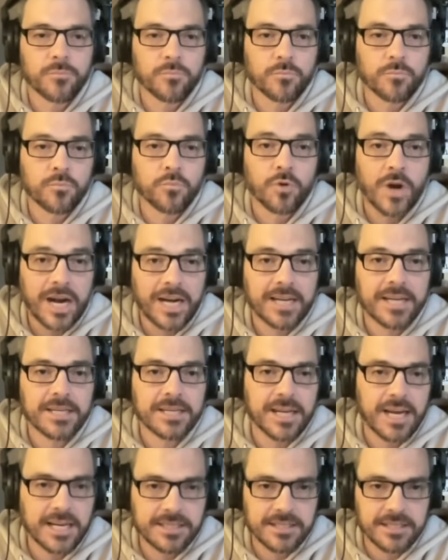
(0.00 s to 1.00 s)

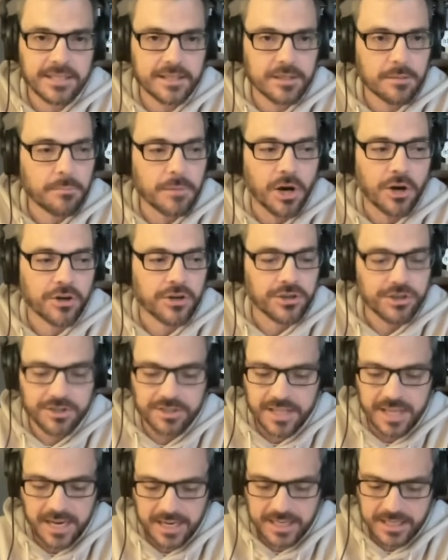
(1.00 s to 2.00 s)
recognizing the martyrs
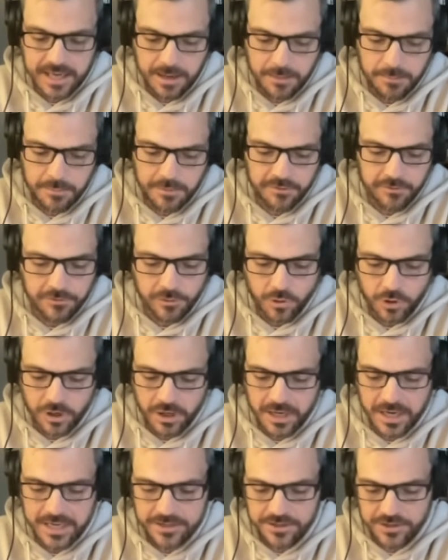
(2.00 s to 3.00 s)
that had come
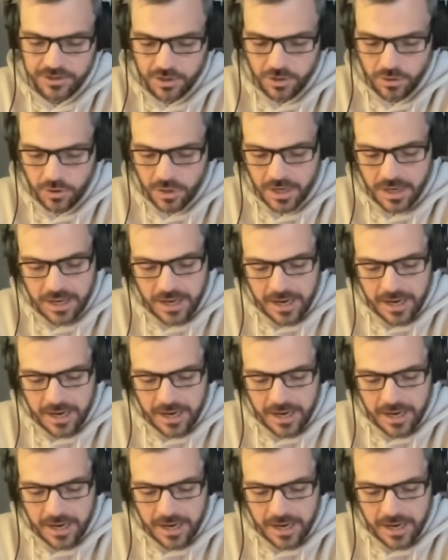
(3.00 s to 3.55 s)
before. And so